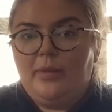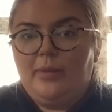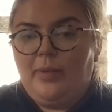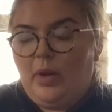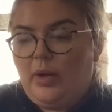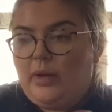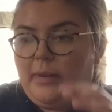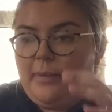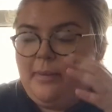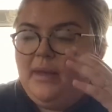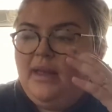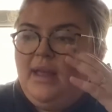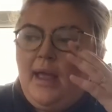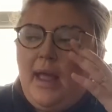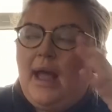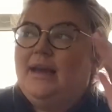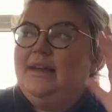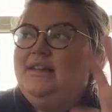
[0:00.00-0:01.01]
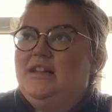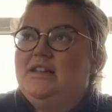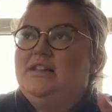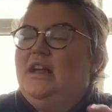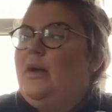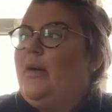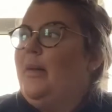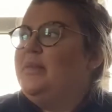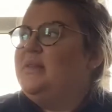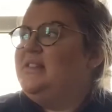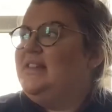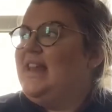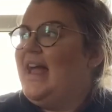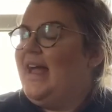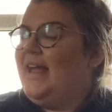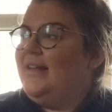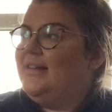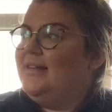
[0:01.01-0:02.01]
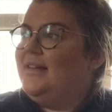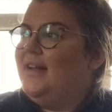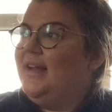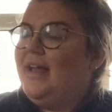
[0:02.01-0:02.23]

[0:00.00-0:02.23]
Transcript: the bottom and he doesn't go upstairs.